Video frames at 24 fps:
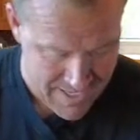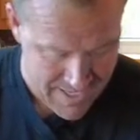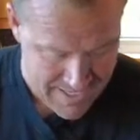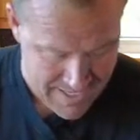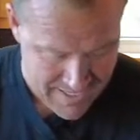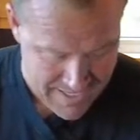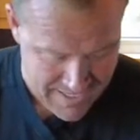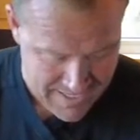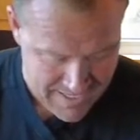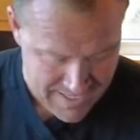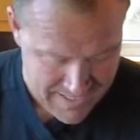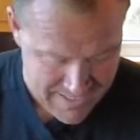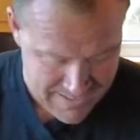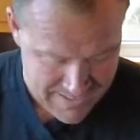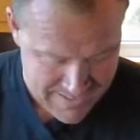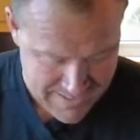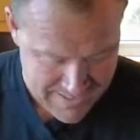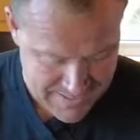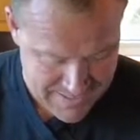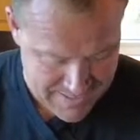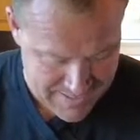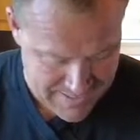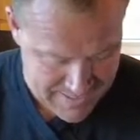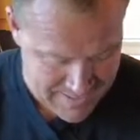And
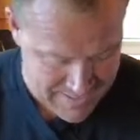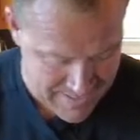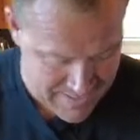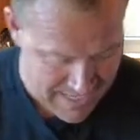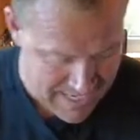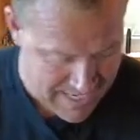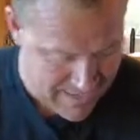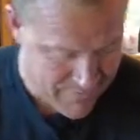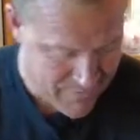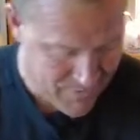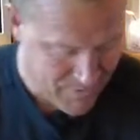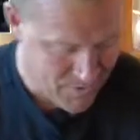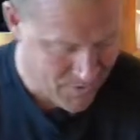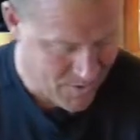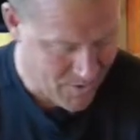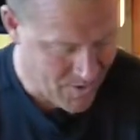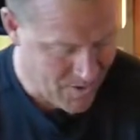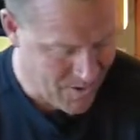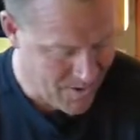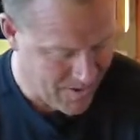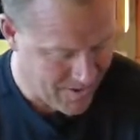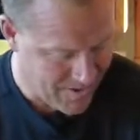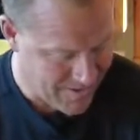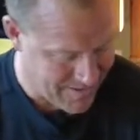after they're
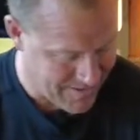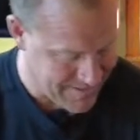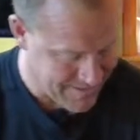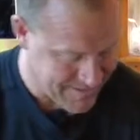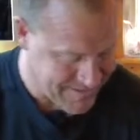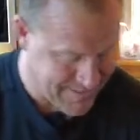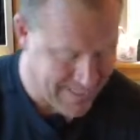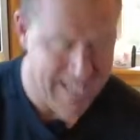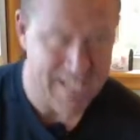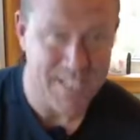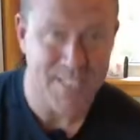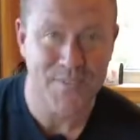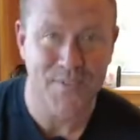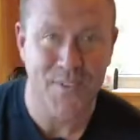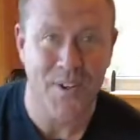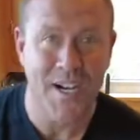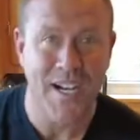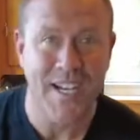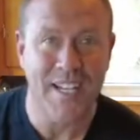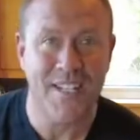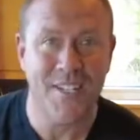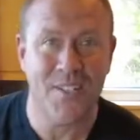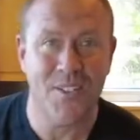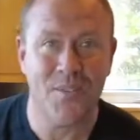all
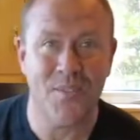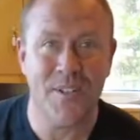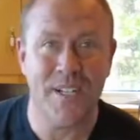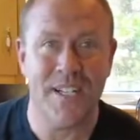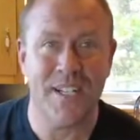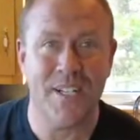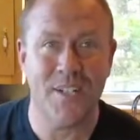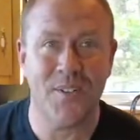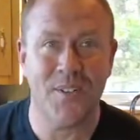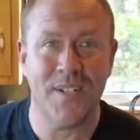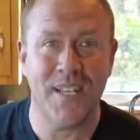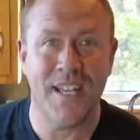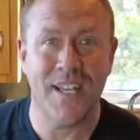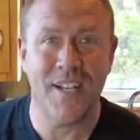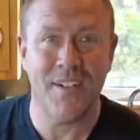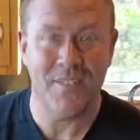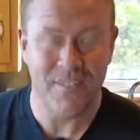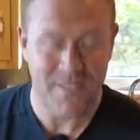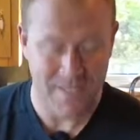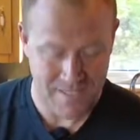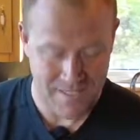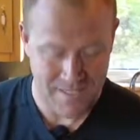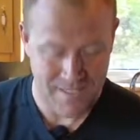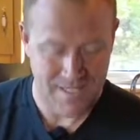satisfied and they're ready to go down,
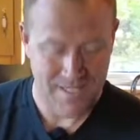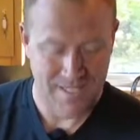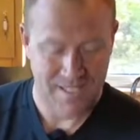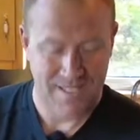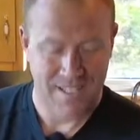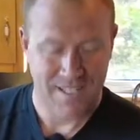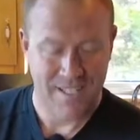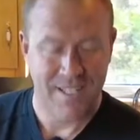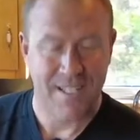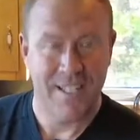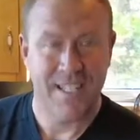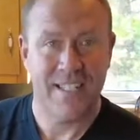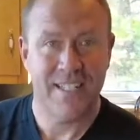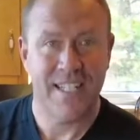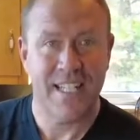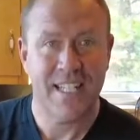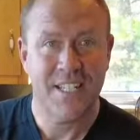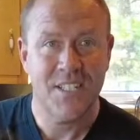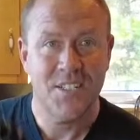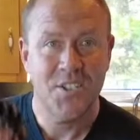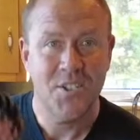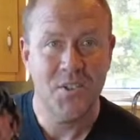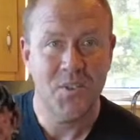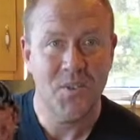they can
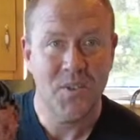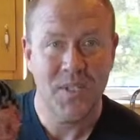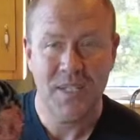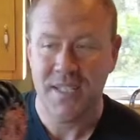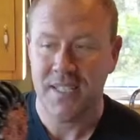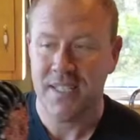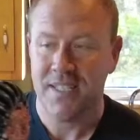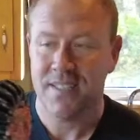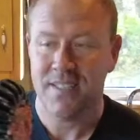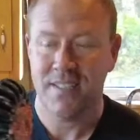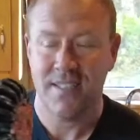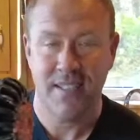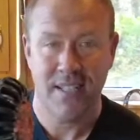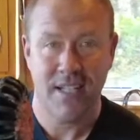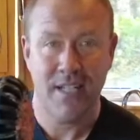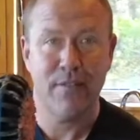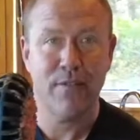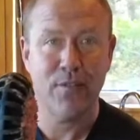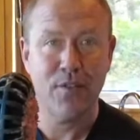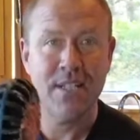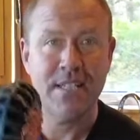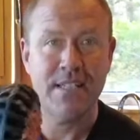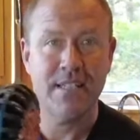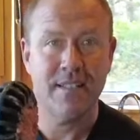chew on this, and I
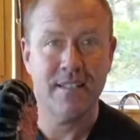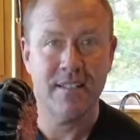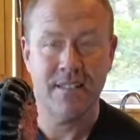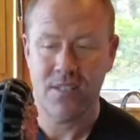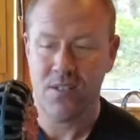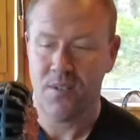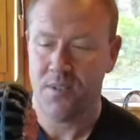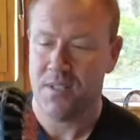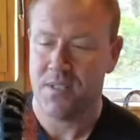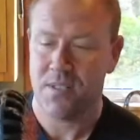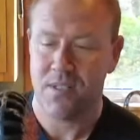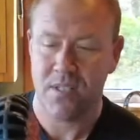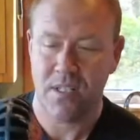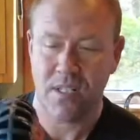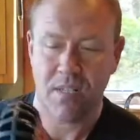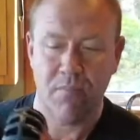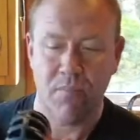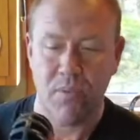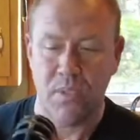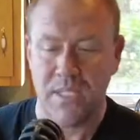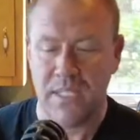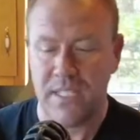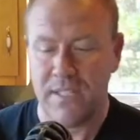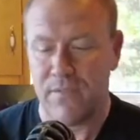freeze it. So it's
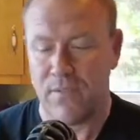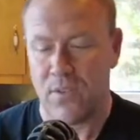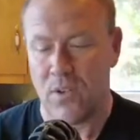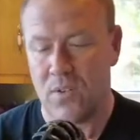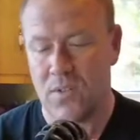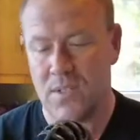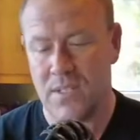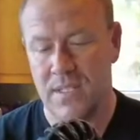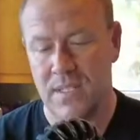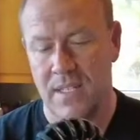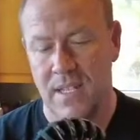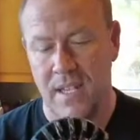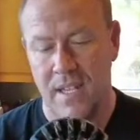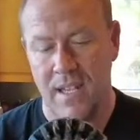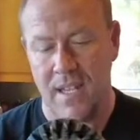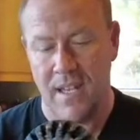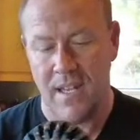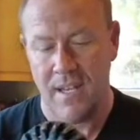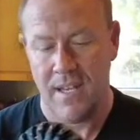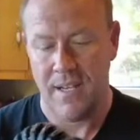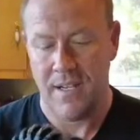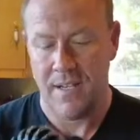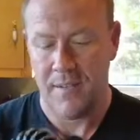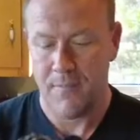completely frozen.
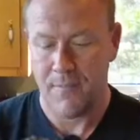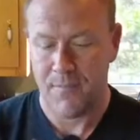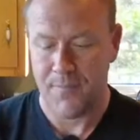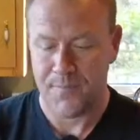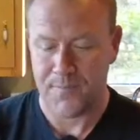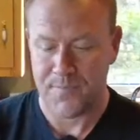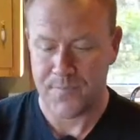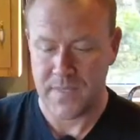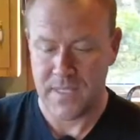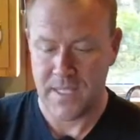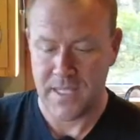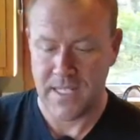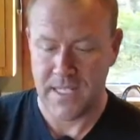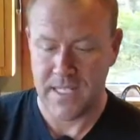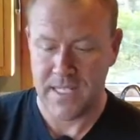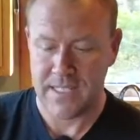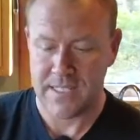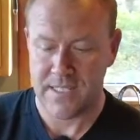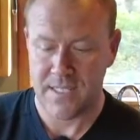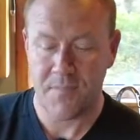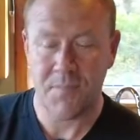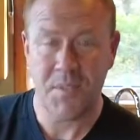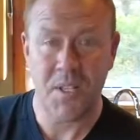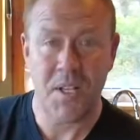
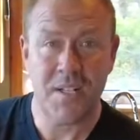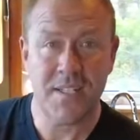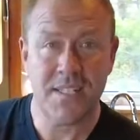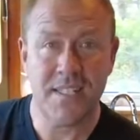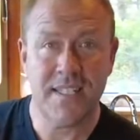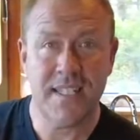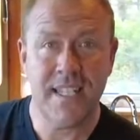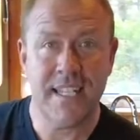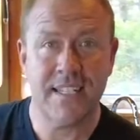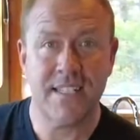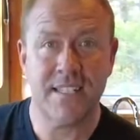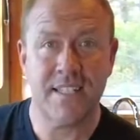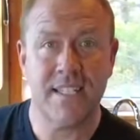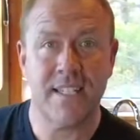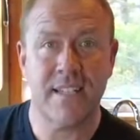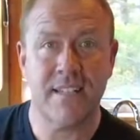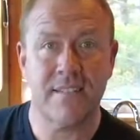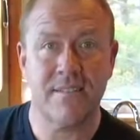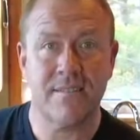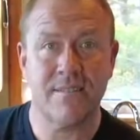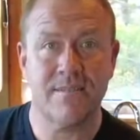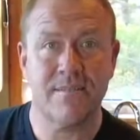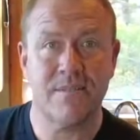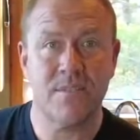Some dogs it takes like
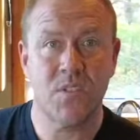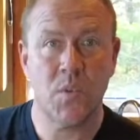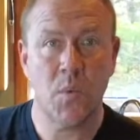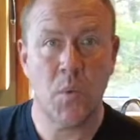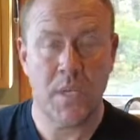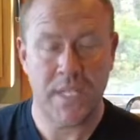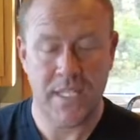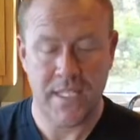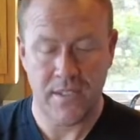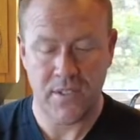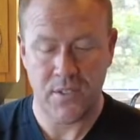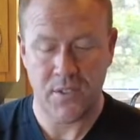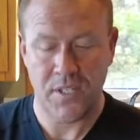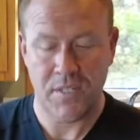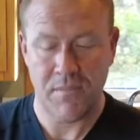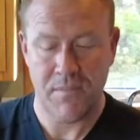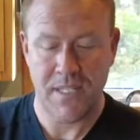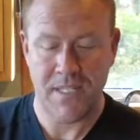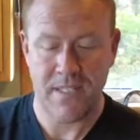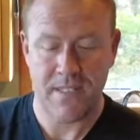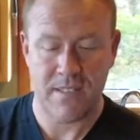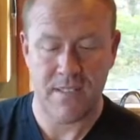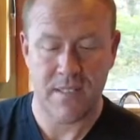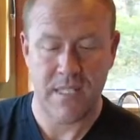20, 30
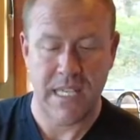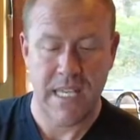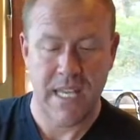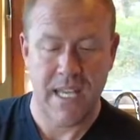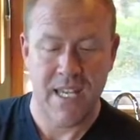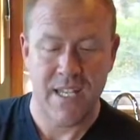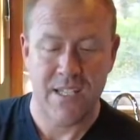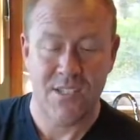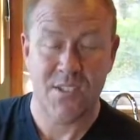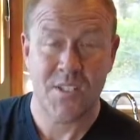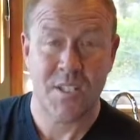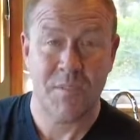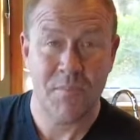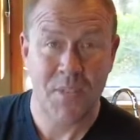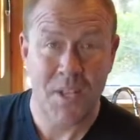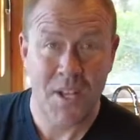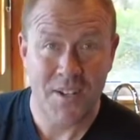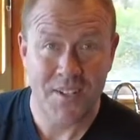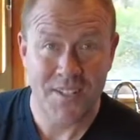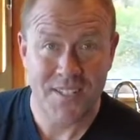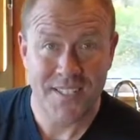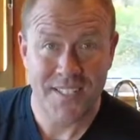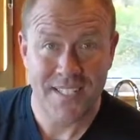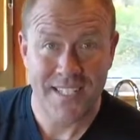minutes. Some
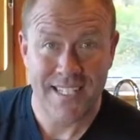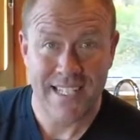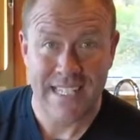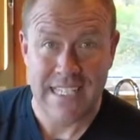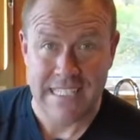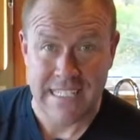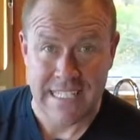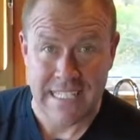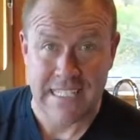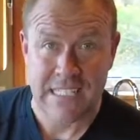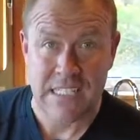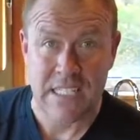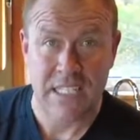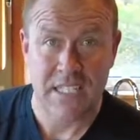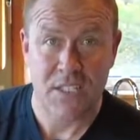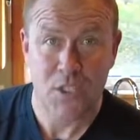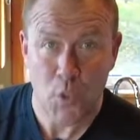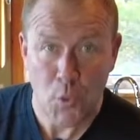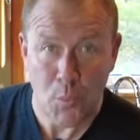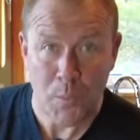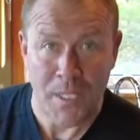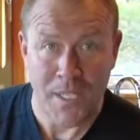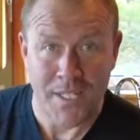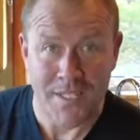dogs it takes like 2
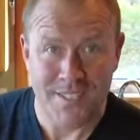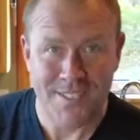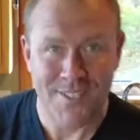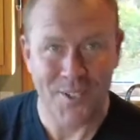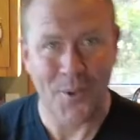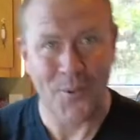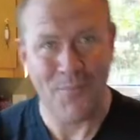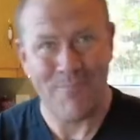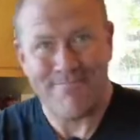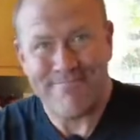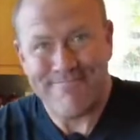minutes. So